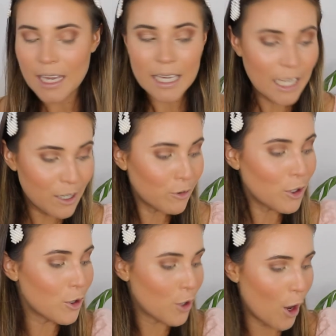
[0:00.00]

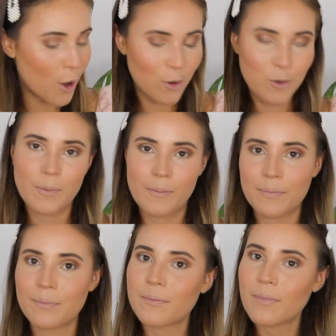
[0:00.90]
even though
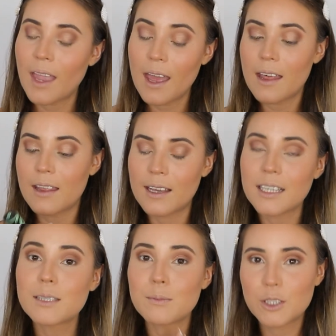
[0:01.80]

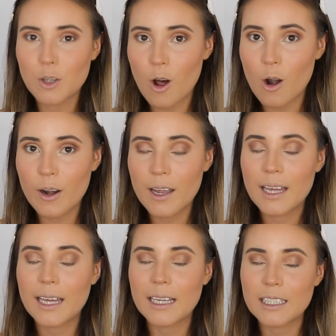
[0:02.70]
this
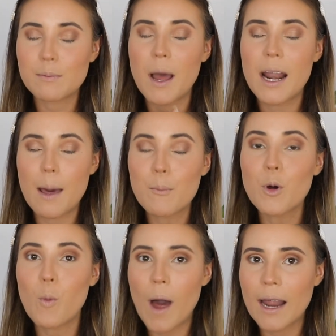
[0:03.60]
mascara is my
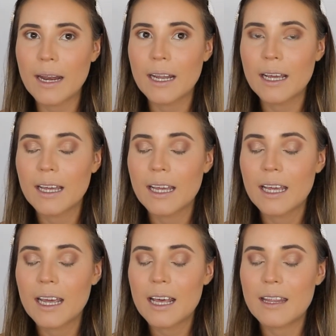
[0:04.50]
#1
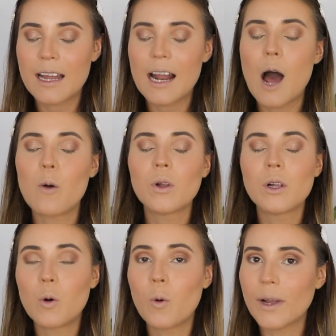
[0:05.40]
that I
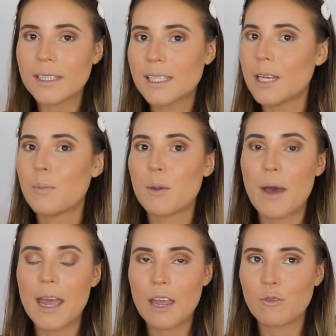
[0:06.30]
will always keep in
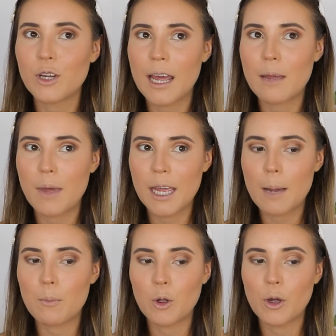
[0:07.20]
my everyday
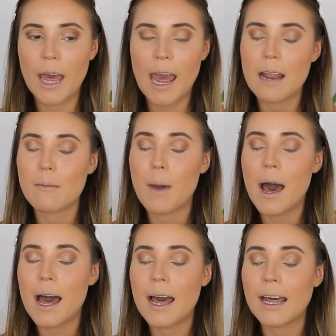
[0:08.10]
makeup look and
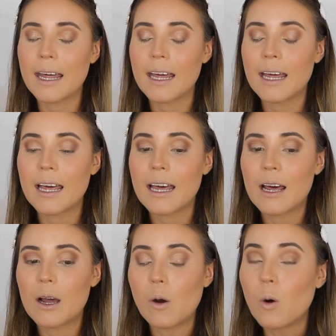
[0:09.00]

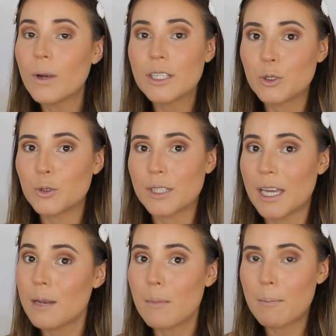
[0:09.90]
always use in my